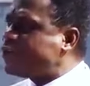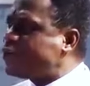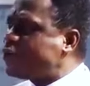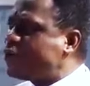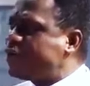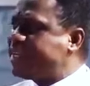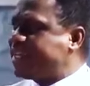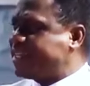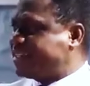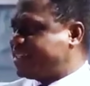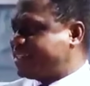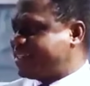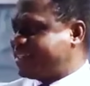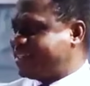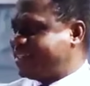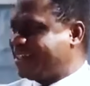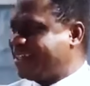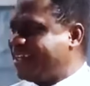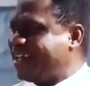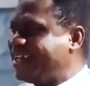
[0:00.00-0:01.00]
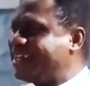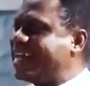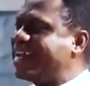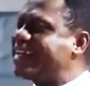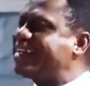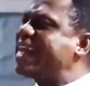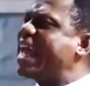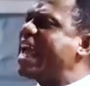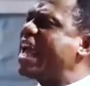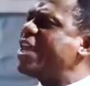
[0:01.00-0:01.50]
do this, the
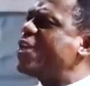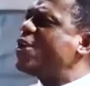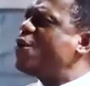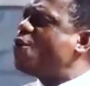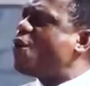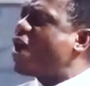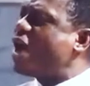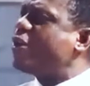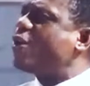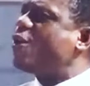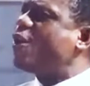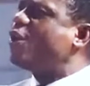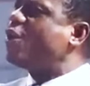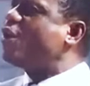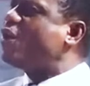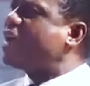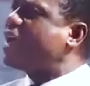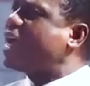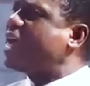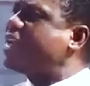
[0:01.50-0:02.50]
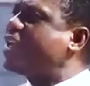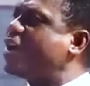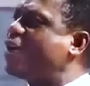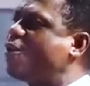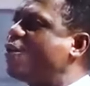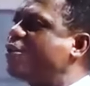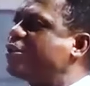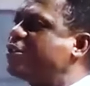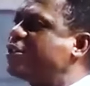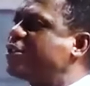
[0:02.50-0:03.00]
day you are no longer the
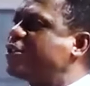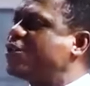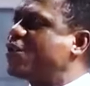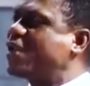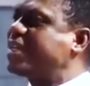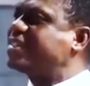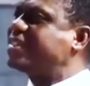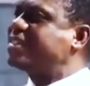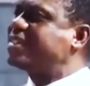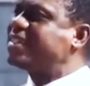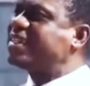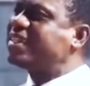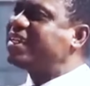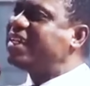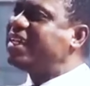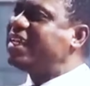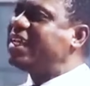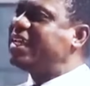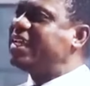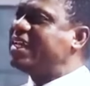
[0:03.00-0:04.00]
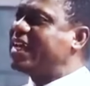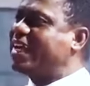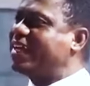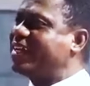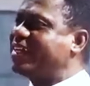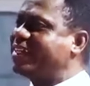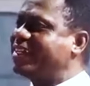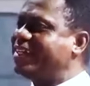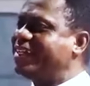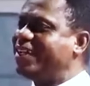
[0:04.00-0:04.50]
constituent leader,
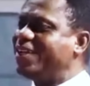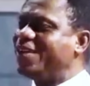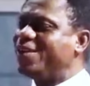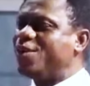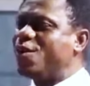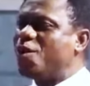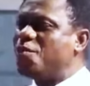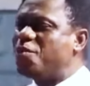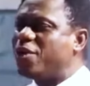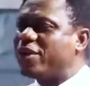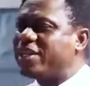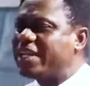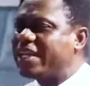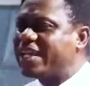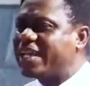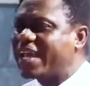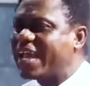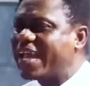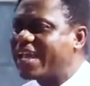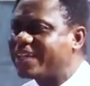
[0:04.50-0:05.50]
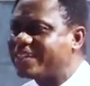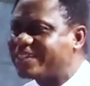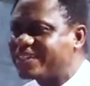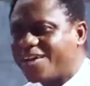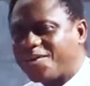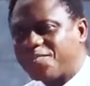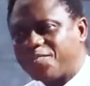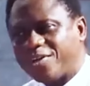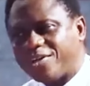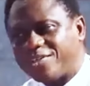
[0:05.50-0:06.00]
nobody cares
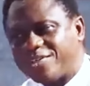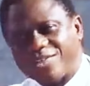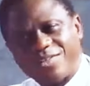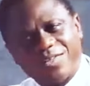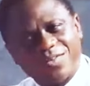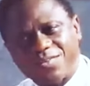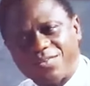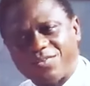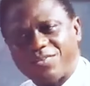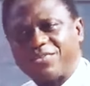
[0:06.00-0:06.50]
about you.